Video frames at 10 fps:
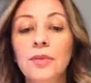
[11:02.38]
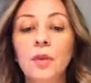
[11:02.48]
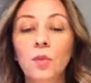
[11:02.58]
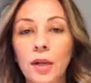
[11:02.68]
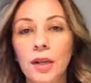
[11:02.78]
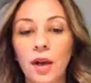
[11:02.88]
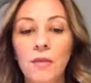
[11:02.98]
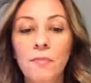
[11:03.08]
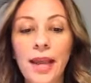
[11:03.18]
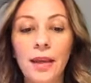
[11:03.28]
working
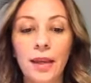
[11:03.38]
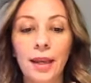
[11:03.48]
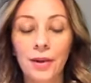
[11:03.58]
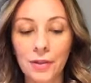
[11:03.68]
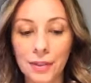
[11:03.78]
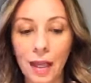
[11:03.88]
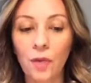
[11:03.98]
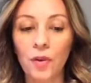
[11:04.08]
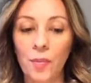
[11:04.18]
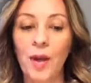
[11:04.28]
on making
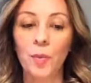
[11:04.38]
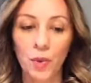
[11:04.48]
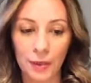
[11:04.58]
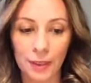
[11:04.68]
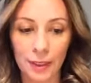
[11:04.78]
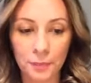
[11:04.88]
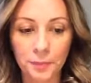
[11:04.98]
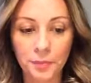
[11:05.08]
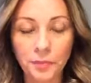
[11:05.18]
herself a better person.